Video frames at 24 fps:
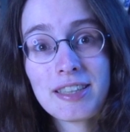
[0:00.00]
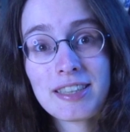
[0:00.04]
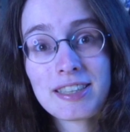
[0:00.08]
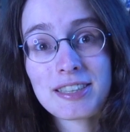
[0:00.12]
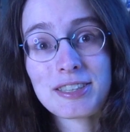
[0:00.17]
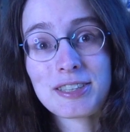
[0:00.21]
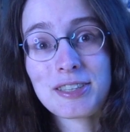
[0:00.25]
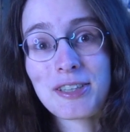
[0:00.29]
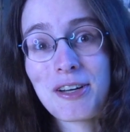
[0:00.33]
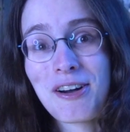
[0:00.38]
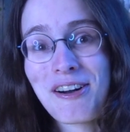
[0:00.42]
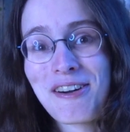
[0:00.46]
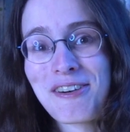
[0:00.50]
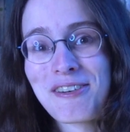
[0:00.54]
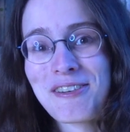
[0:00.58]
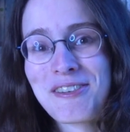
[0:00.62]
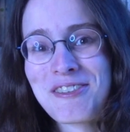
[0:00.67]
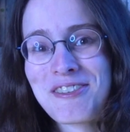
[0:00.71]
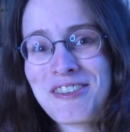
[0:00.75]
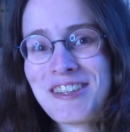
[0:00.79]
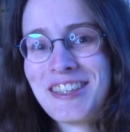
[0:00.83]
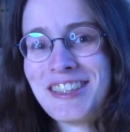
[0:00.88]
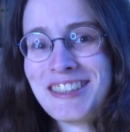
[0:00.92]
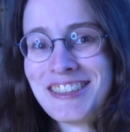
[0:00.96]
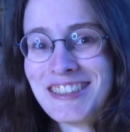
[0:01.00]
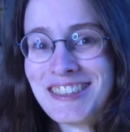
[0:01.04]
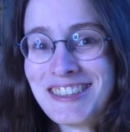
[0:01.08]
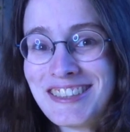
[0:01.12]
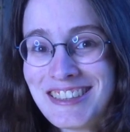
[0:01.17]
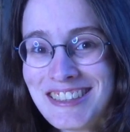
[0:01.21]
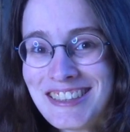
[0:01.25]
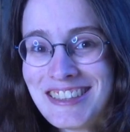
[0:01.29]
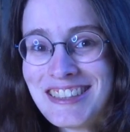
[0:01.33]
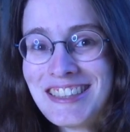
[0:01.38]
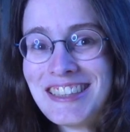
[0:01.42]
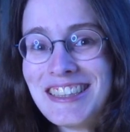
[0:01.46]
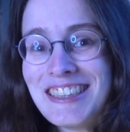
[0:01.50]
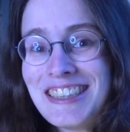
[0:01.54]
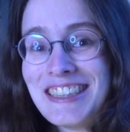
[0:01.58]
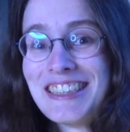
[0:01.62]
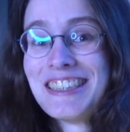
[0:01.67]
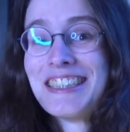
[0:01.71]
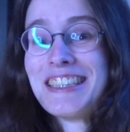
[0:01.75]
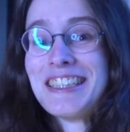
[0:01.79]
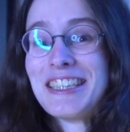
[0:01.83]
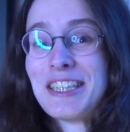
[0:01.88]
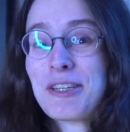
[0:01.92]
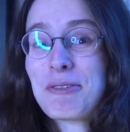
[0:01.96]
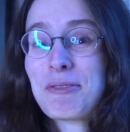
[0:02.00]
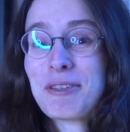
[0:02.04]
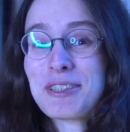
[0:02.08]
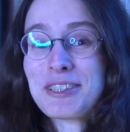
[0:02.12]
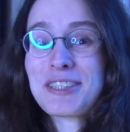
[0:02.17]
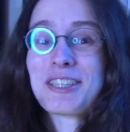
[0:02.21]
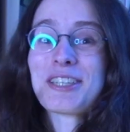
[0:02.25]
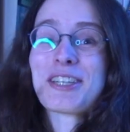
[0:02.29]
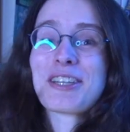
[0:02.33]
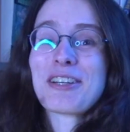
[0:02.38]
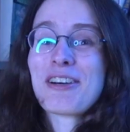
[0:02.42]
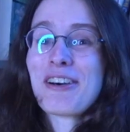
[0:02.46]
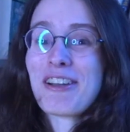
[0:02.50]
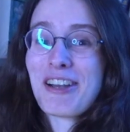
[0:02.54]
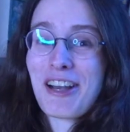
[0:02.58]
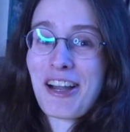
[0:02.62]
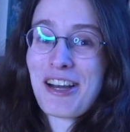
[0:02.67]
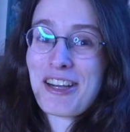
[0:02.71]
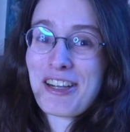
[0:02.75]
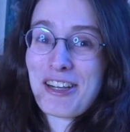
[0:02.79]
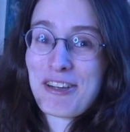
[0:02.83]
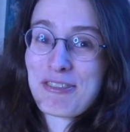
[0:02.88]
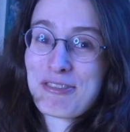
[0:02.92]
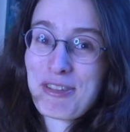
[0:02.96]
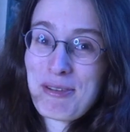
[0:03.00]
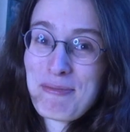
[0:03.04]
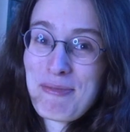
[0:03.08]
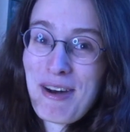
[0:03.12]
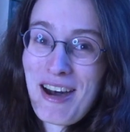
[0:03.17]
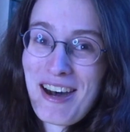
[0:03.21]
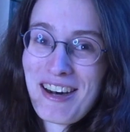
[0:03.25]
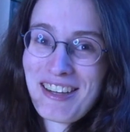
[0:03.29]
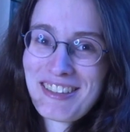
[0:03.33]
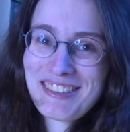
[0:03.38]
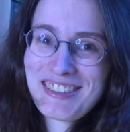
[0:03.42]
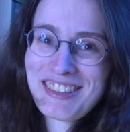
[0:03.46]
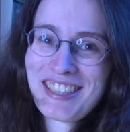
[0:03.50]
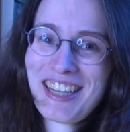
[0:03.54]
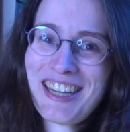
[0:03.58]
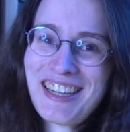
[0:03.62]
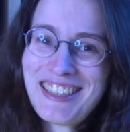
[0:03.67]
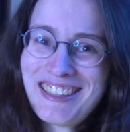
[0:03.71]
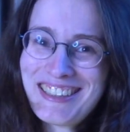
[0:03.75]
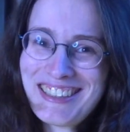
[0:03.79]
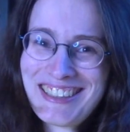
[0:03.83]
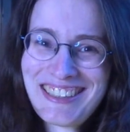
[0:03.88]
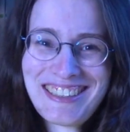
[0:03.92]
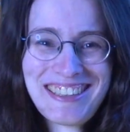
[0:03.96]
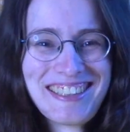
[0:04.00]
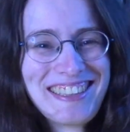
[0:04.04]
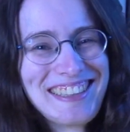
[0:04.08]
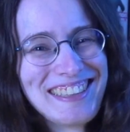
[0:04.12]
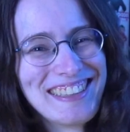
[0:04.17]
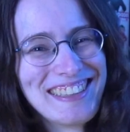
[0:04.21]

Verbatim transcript: So it was the good luck of the month.